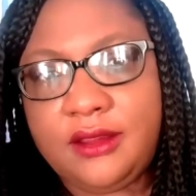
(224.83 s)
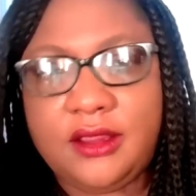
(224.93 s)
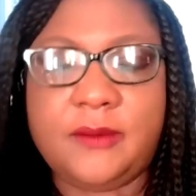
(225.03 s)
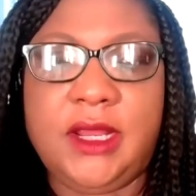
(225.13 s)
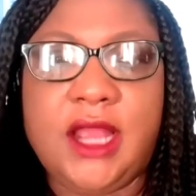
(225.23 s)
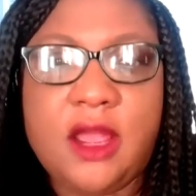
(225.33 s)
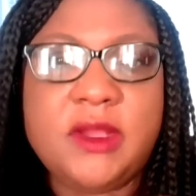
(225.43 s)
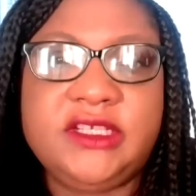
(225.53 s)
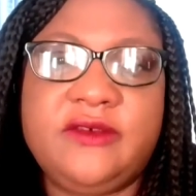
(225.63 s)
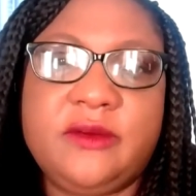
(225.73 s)
I mean, how
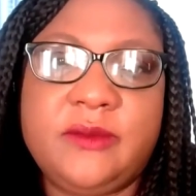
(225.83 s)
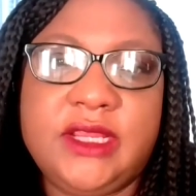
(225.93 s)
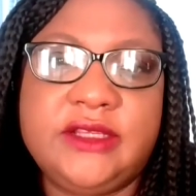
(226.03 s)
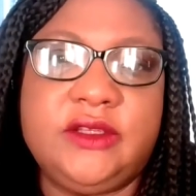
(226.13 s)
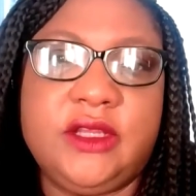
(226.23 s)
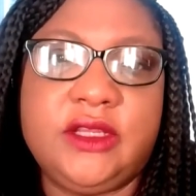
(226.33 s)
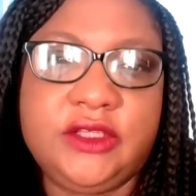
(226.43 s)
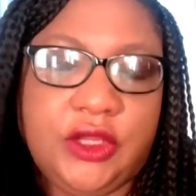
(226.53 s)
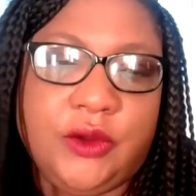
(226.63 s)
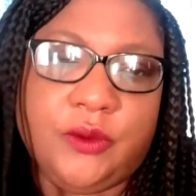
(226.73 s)
much of them is
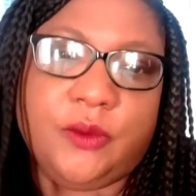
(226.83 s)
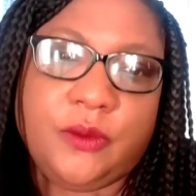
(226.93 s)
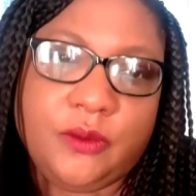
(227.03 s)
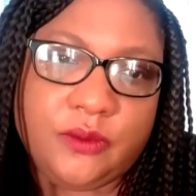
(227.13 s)
you?